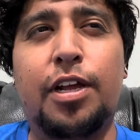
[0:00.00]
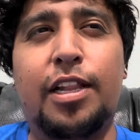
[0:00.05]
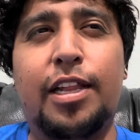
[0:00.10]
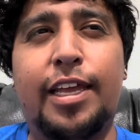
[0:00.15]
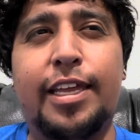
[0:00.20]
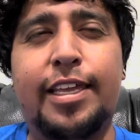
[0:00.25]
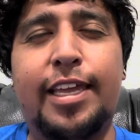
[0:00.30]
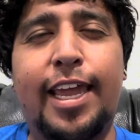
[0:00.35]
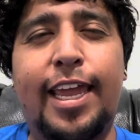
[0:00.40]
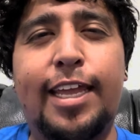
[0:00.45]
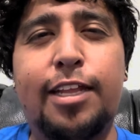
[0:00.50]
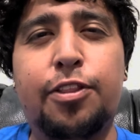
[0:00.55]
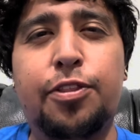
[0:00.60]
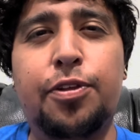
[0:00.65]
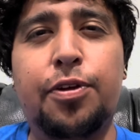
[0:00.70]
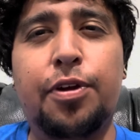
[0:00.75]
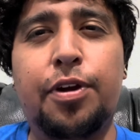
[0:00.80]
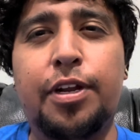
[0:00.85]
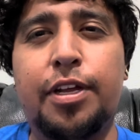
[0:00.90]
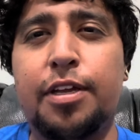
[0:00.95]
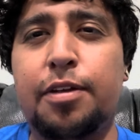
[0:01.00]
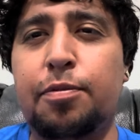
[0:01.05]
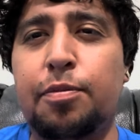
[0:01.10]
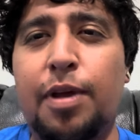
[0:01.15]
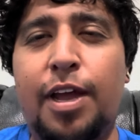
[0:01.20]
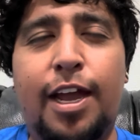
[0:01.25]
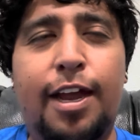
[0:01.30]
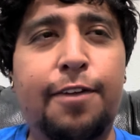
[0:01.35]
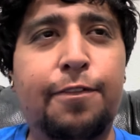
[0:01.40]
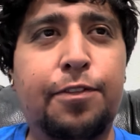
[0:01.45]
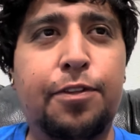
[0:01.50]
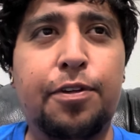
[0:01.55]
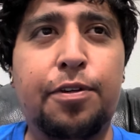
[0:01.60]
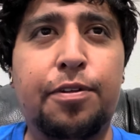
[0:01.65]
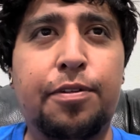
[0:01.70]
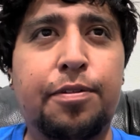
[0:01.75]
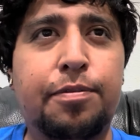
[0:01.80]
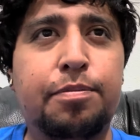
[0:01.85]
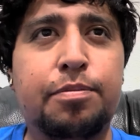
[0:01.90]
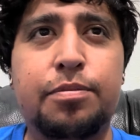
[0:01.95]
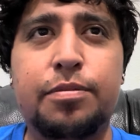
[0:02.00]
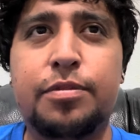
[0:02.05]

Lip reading: like $830 after